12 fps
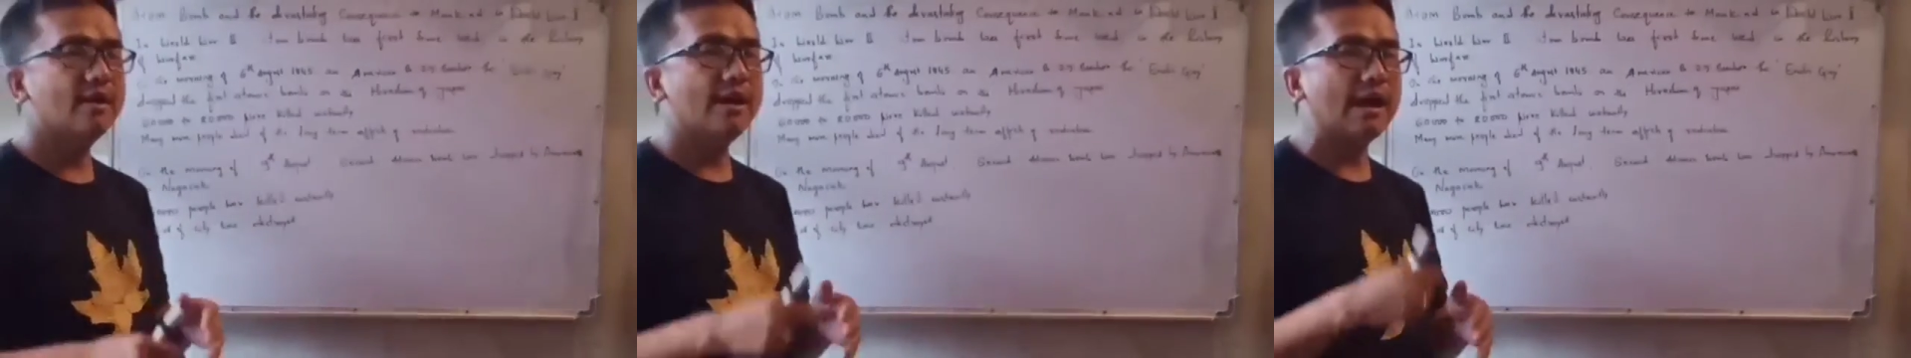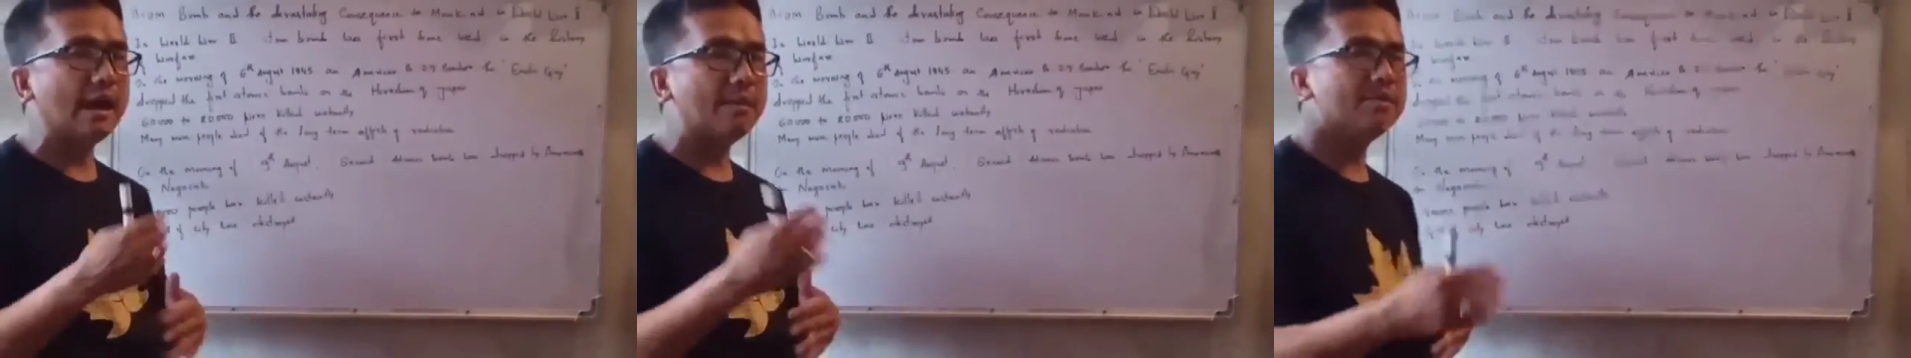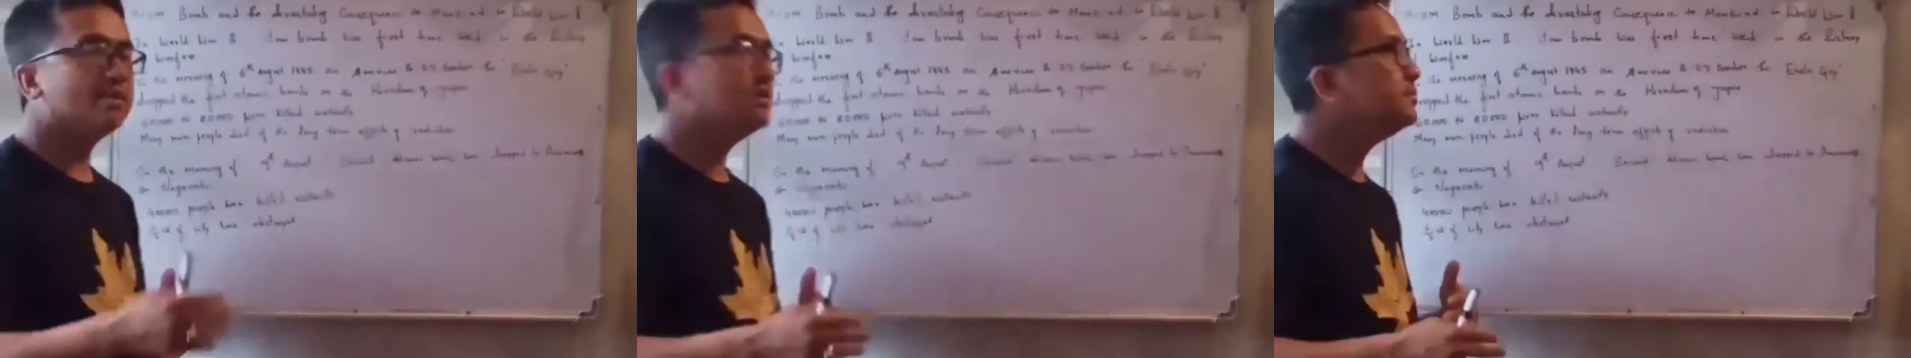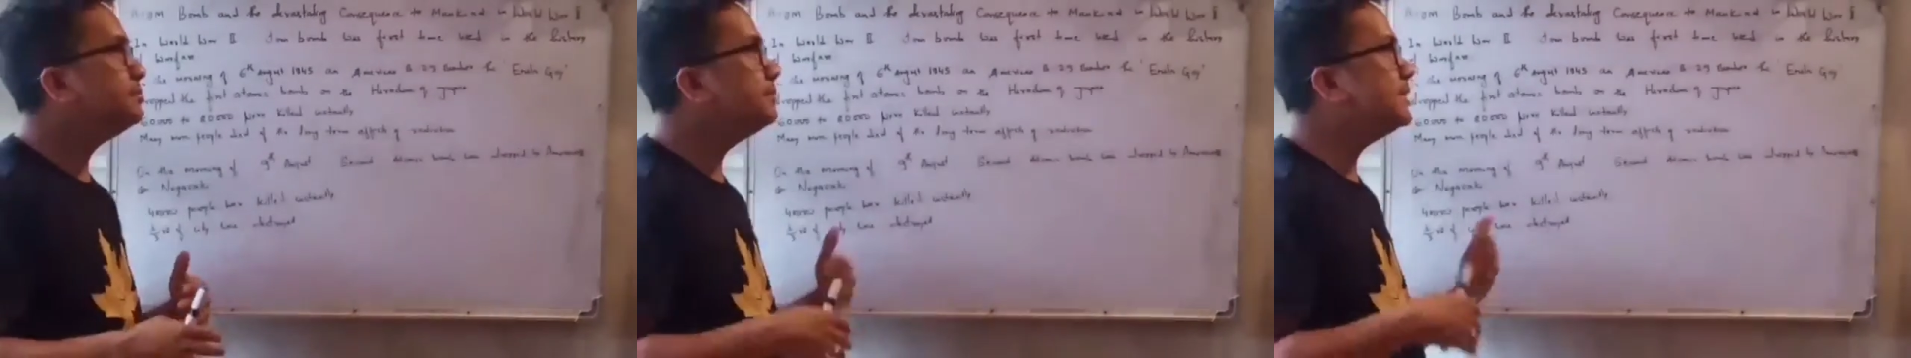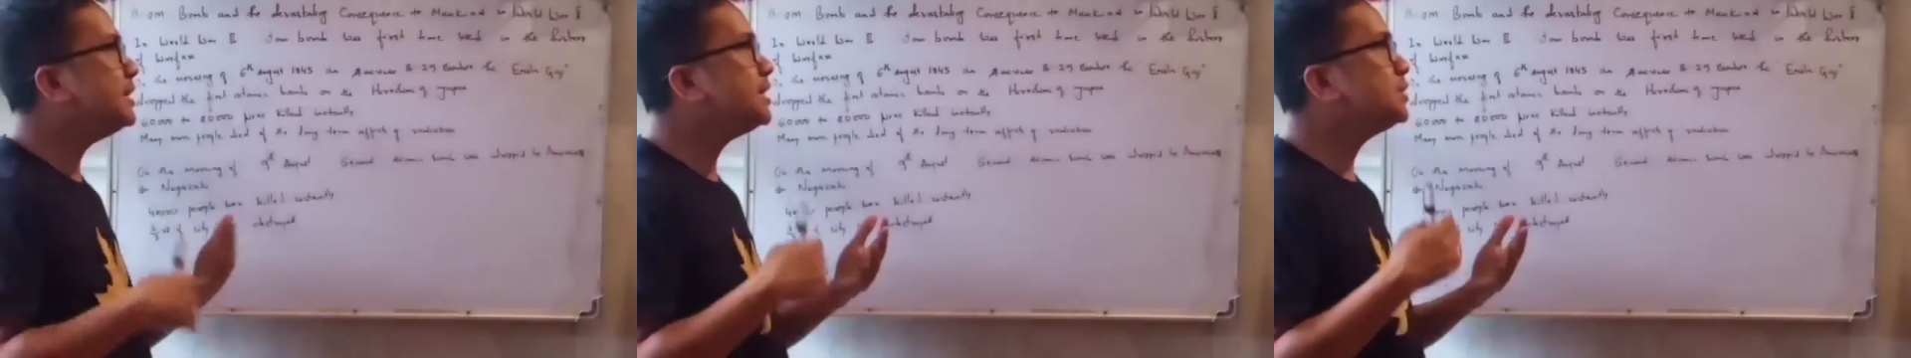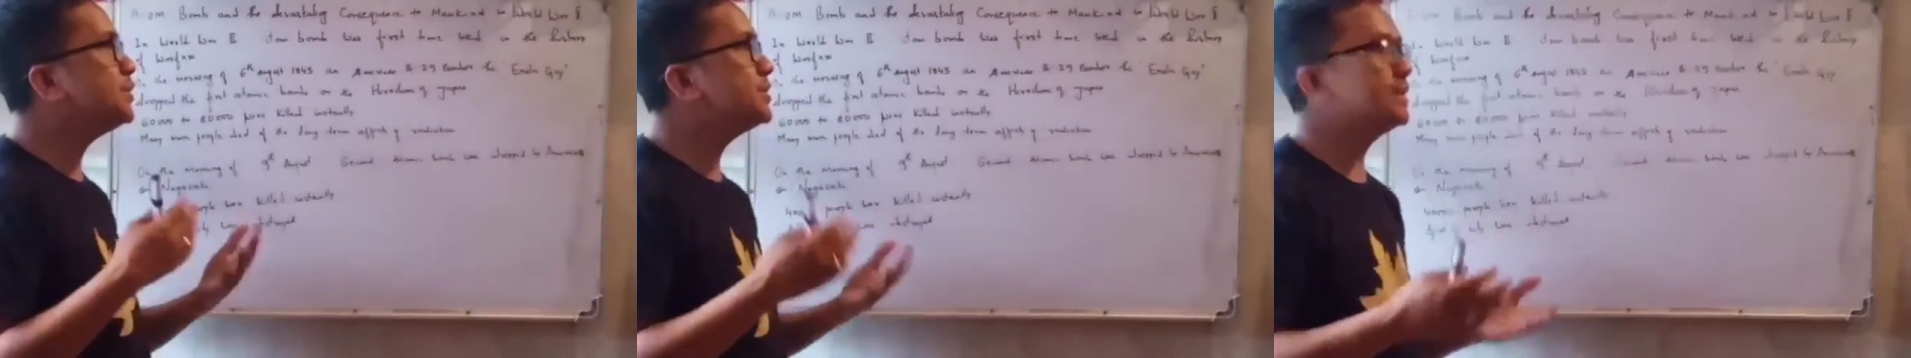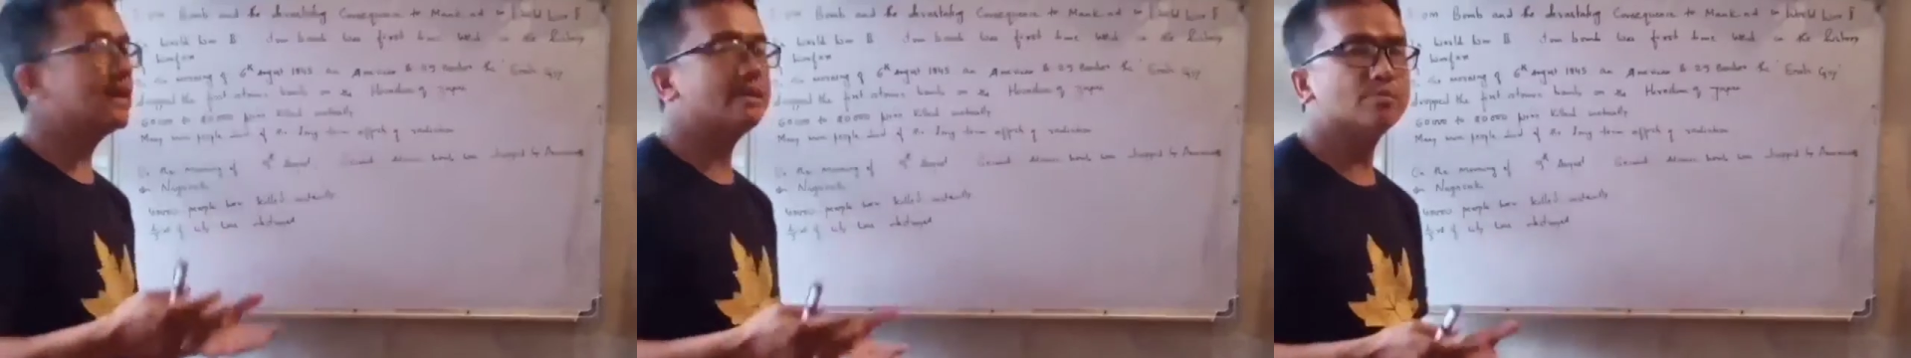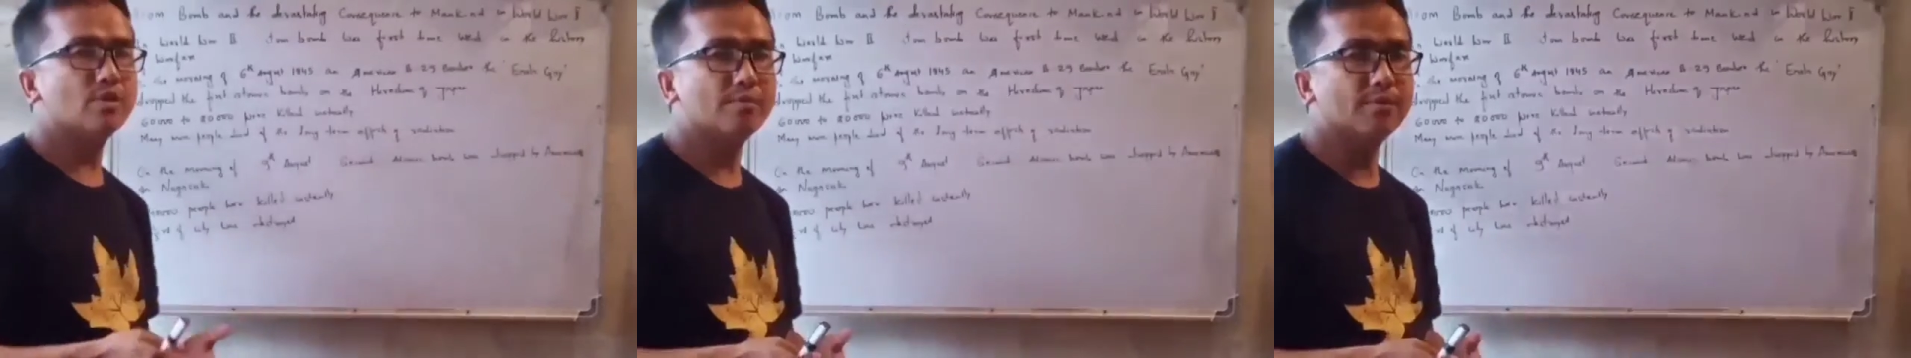American B-29
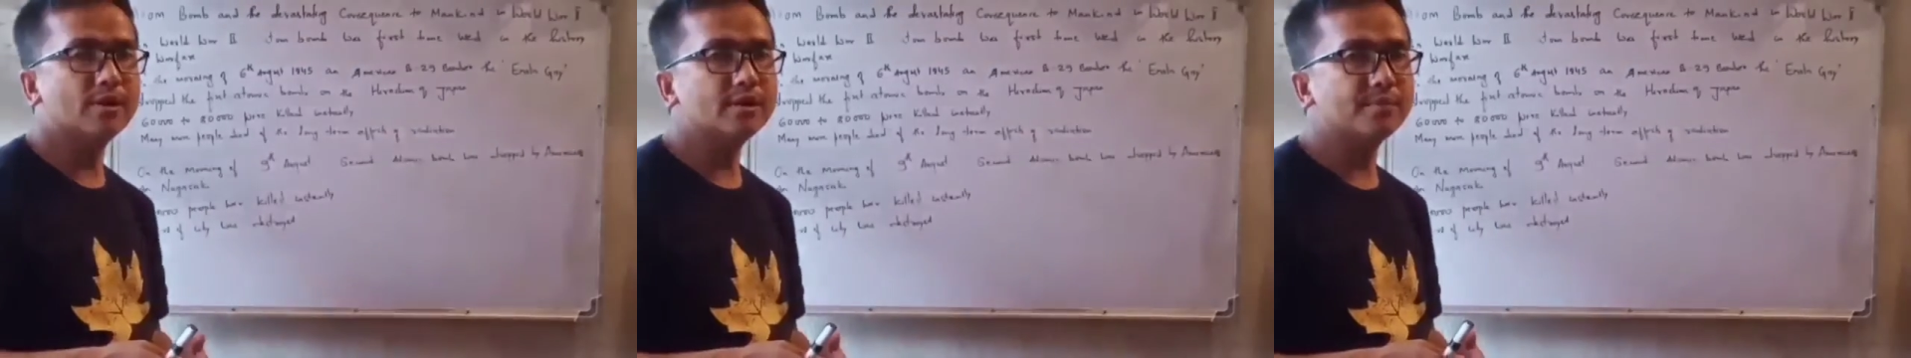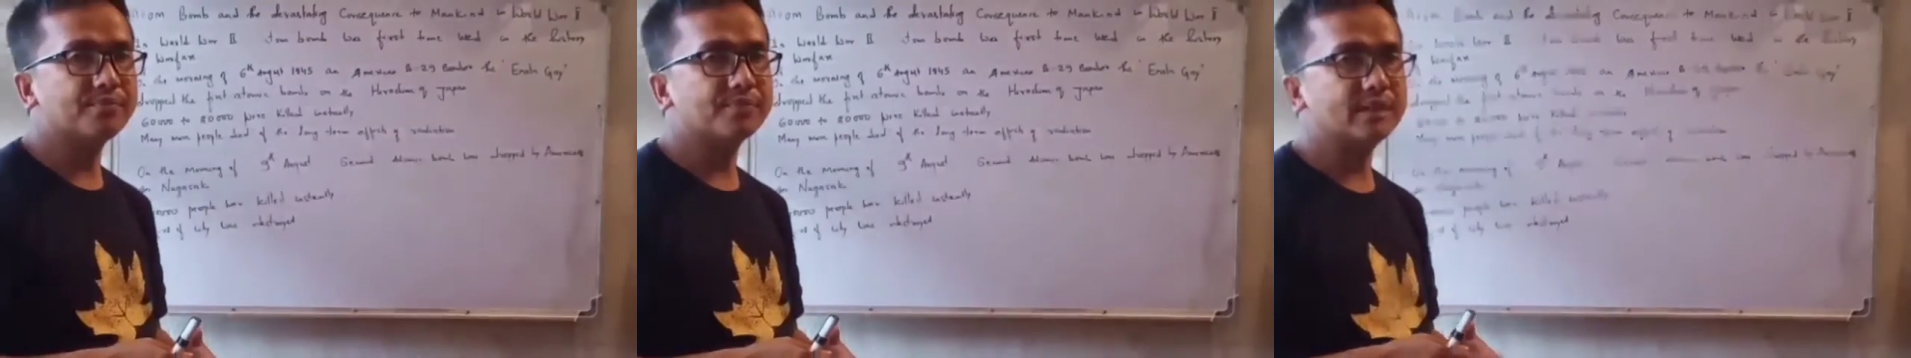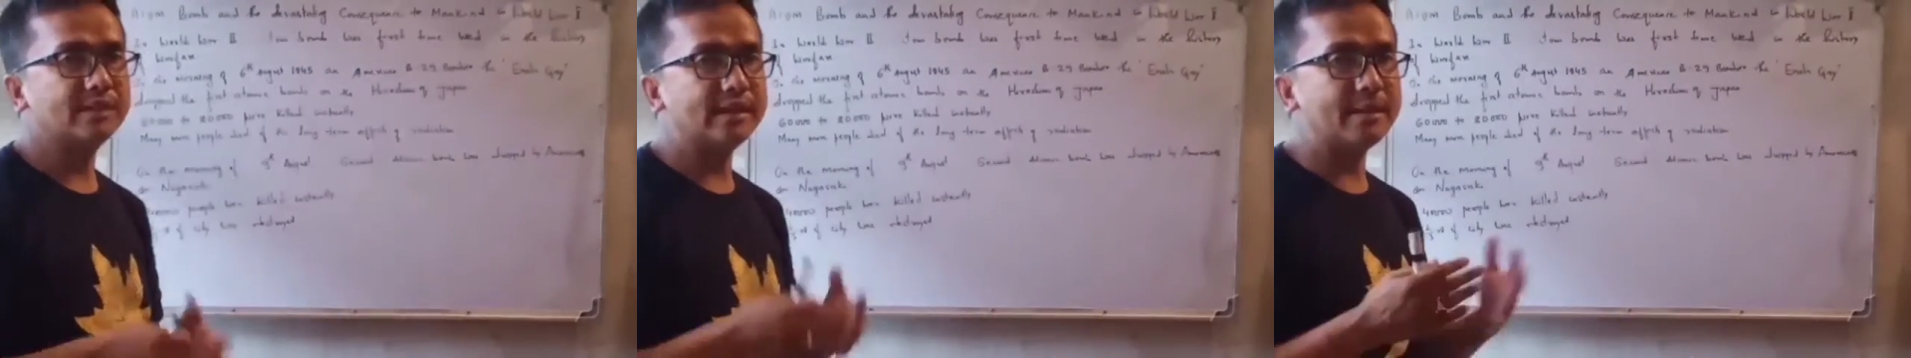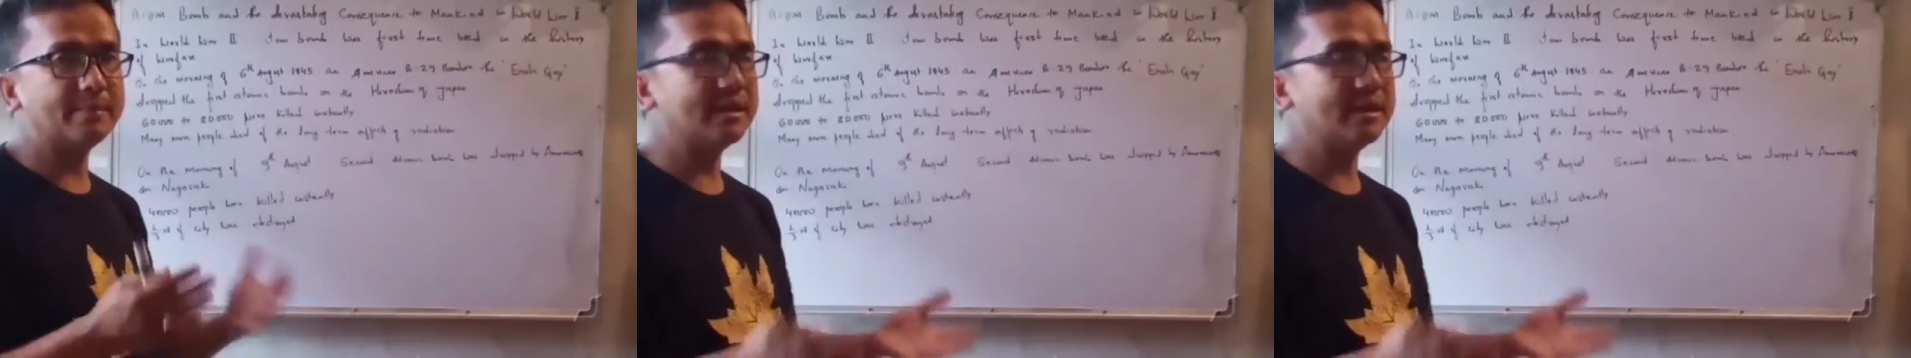bomber named